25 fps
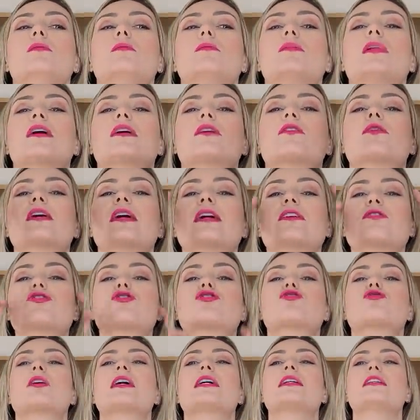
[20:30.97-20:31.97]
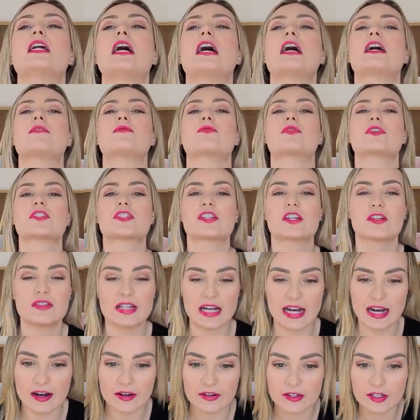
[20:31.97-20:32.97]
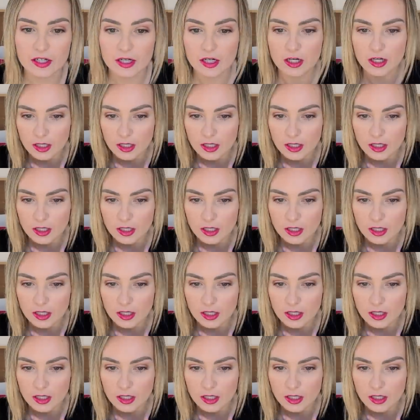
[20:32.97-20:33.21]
like create a straight line for it to go down.